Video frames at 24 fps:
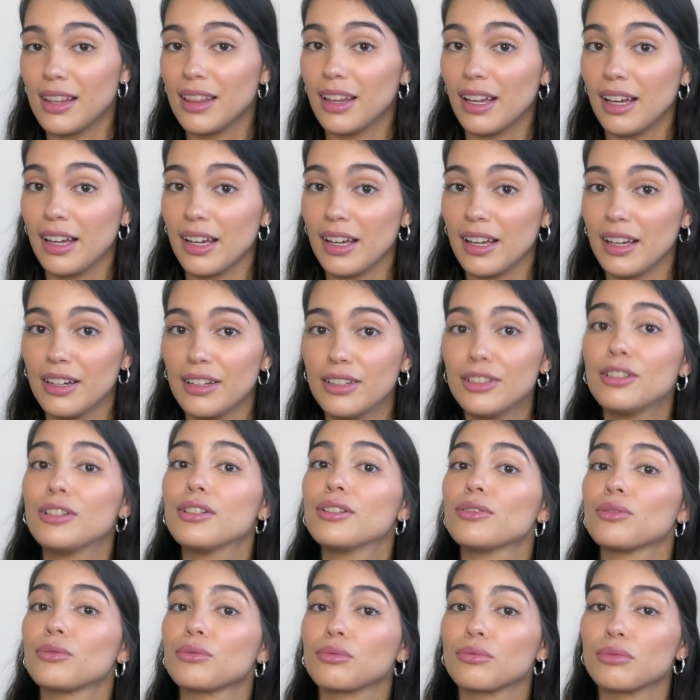they
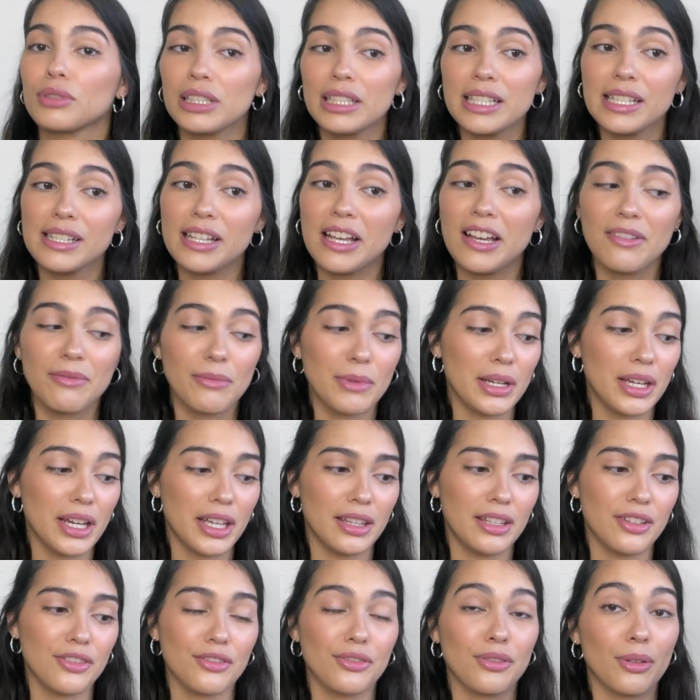really saved me,
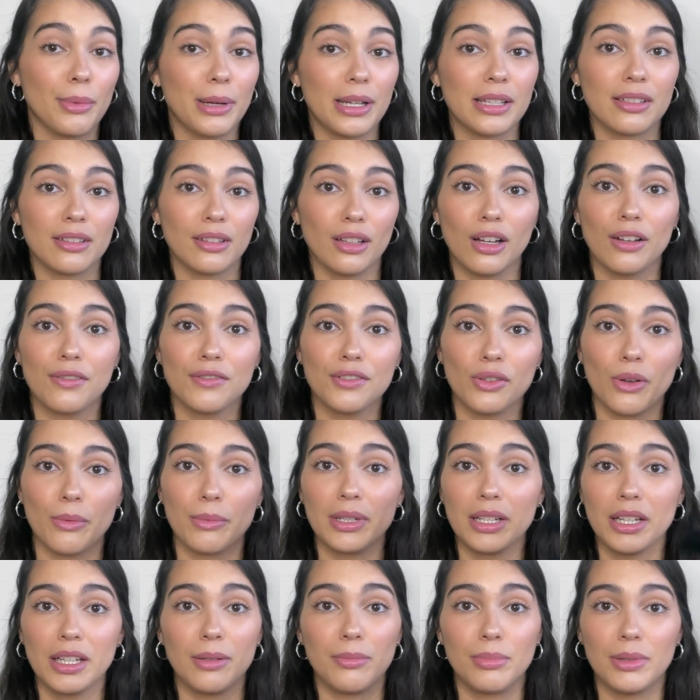and these were the best gloves. So I'm
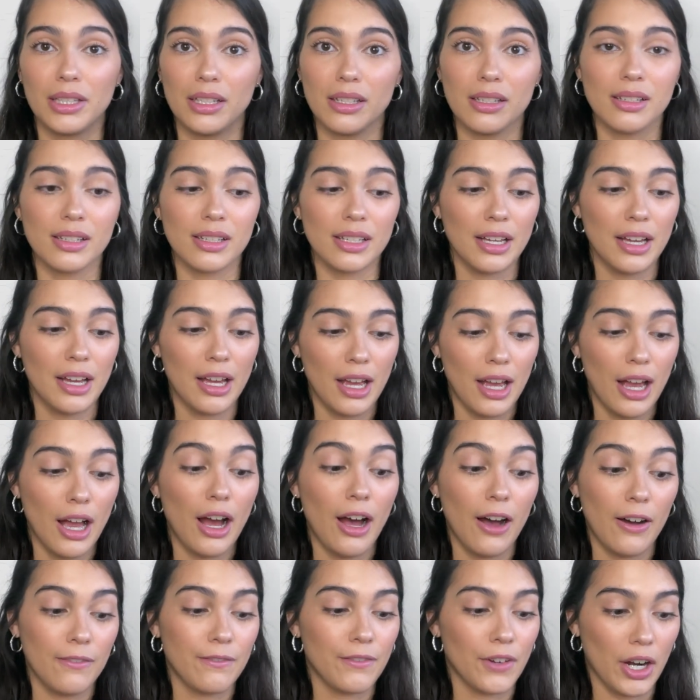gonna keep these
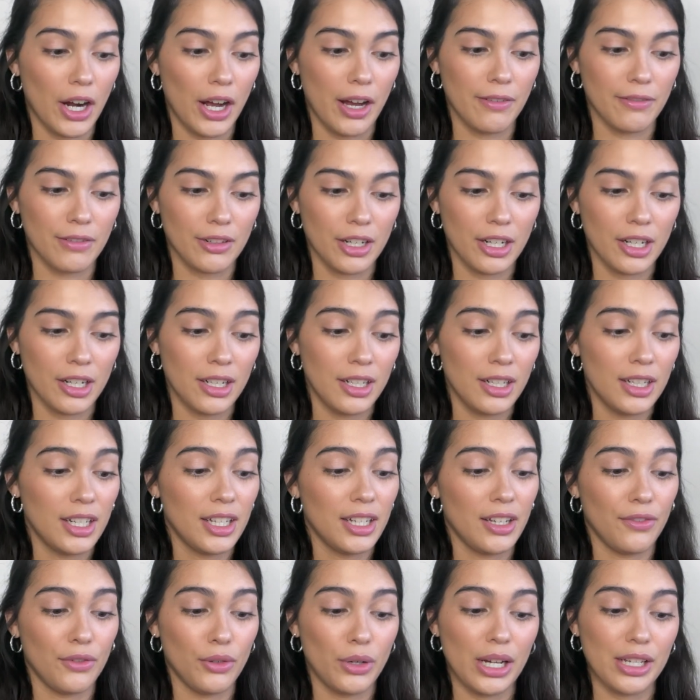forever.
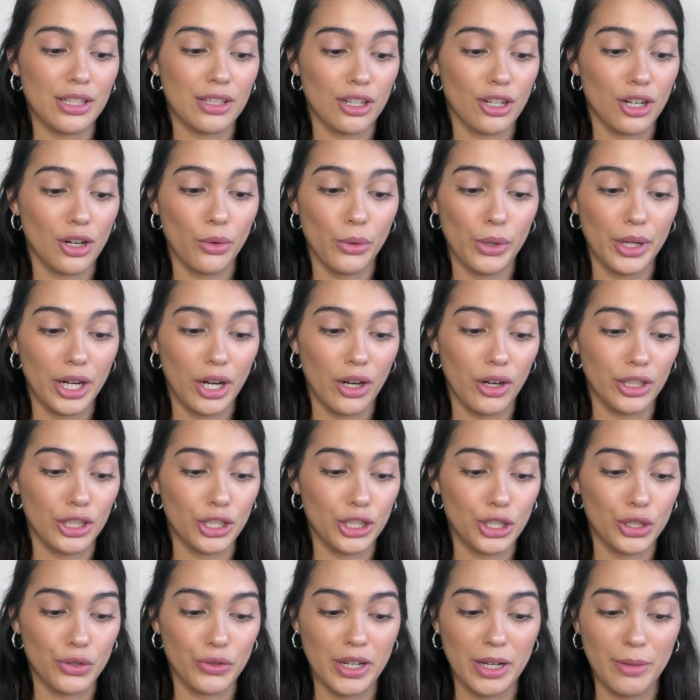If you guys are going on
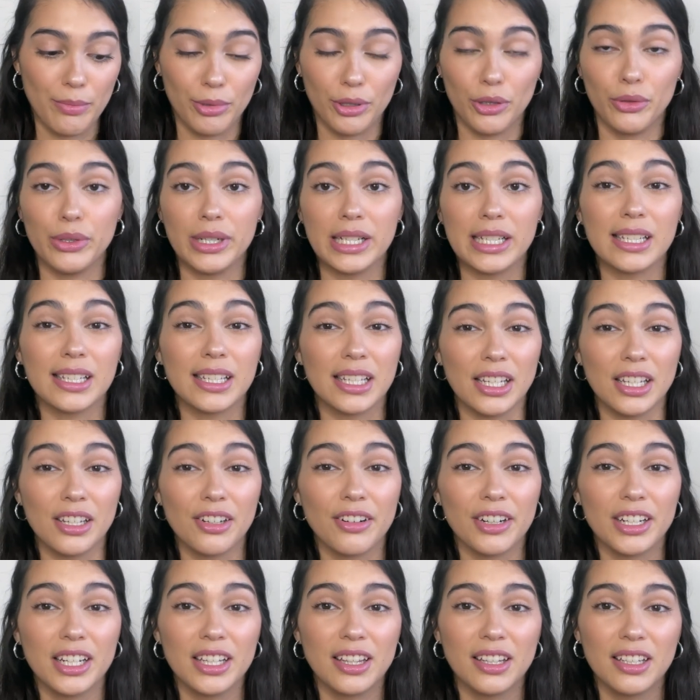a trip or going skiing
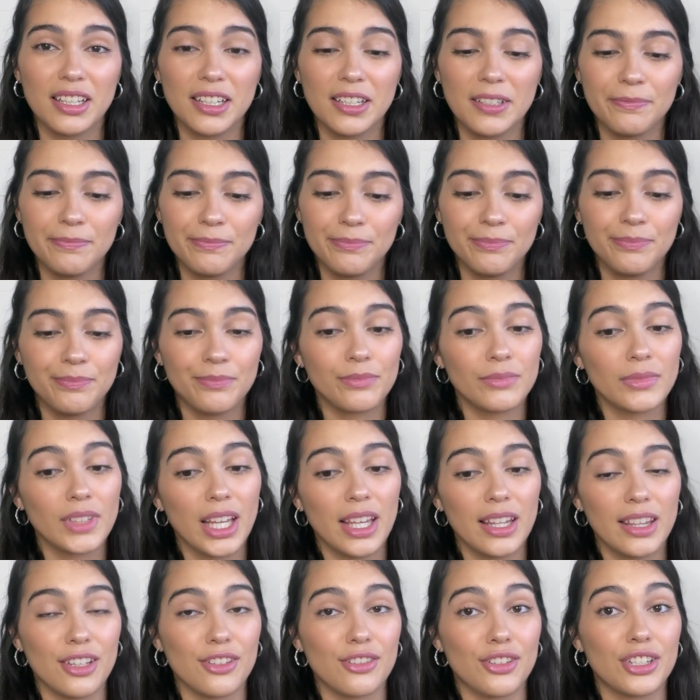or anything,
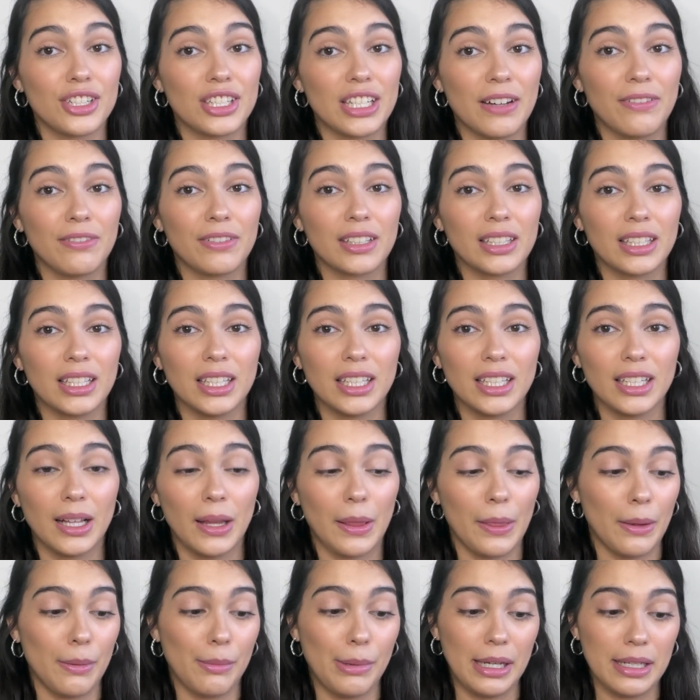these are definitely
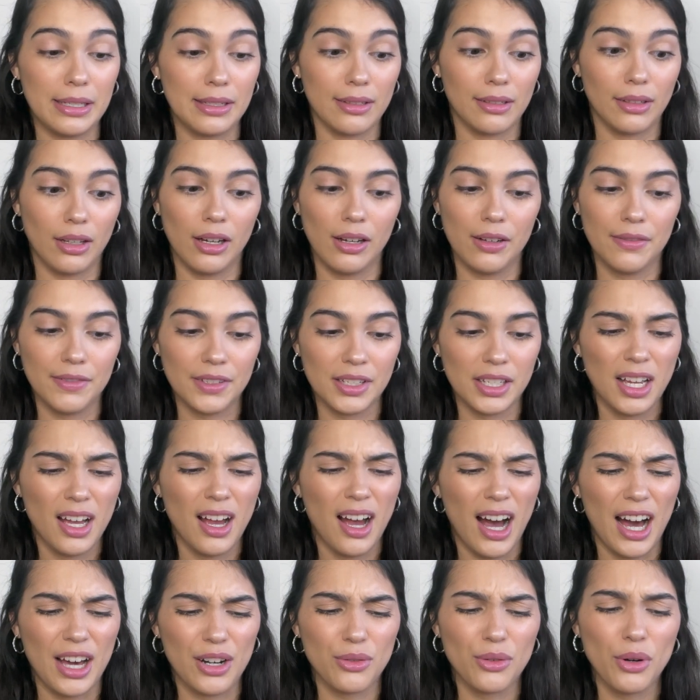the best gloves.
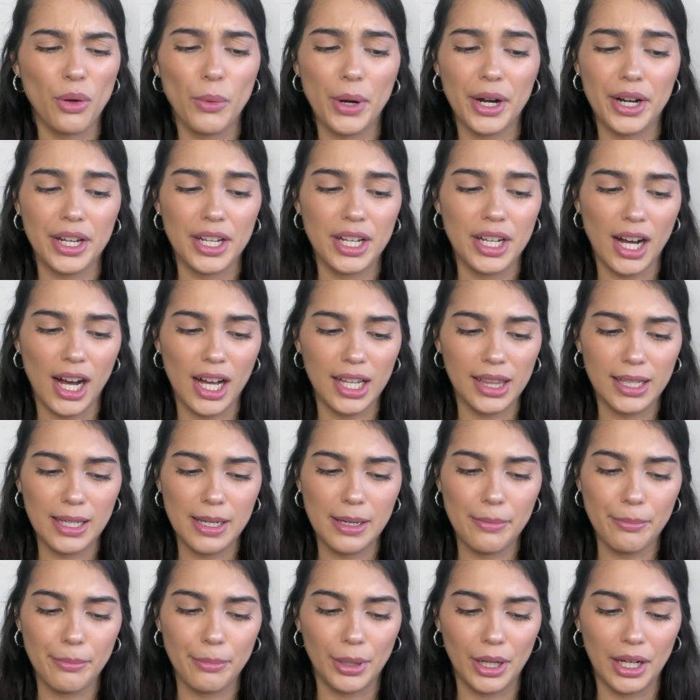I don't know where he got
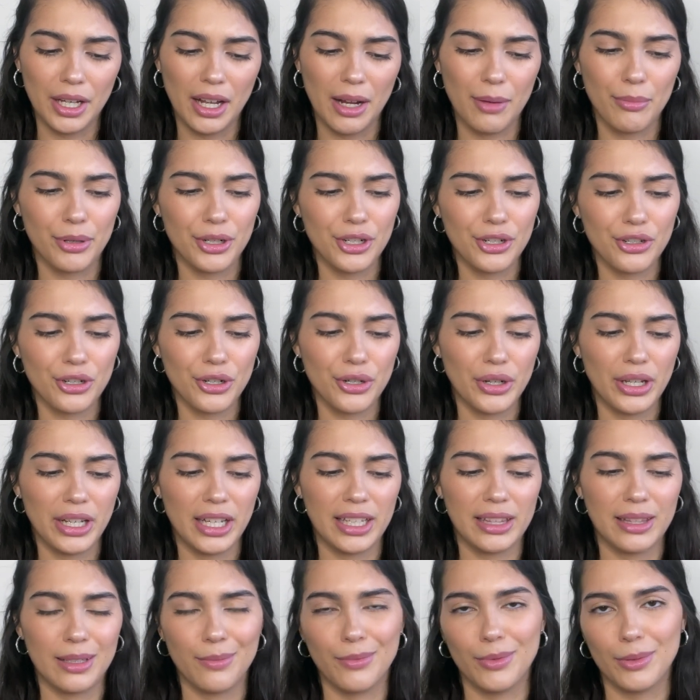them, but I'm pretty sure you can
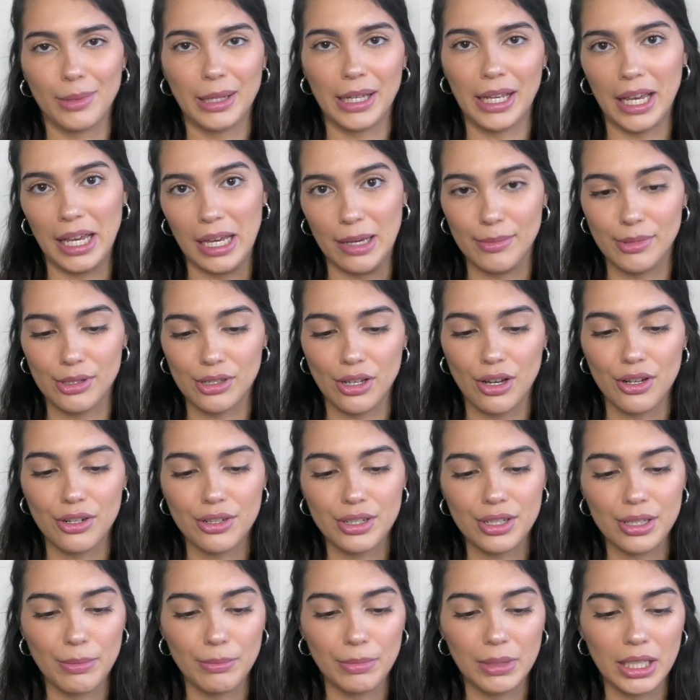get them from like Amazon or
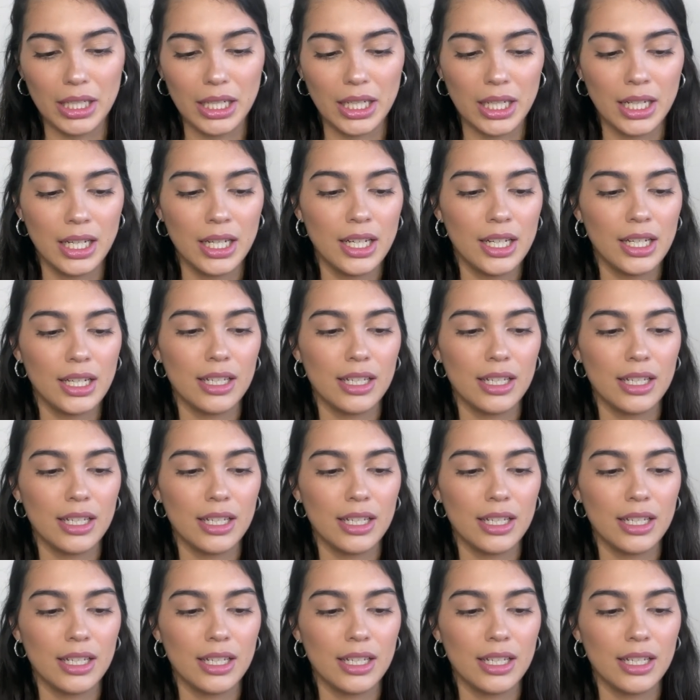something.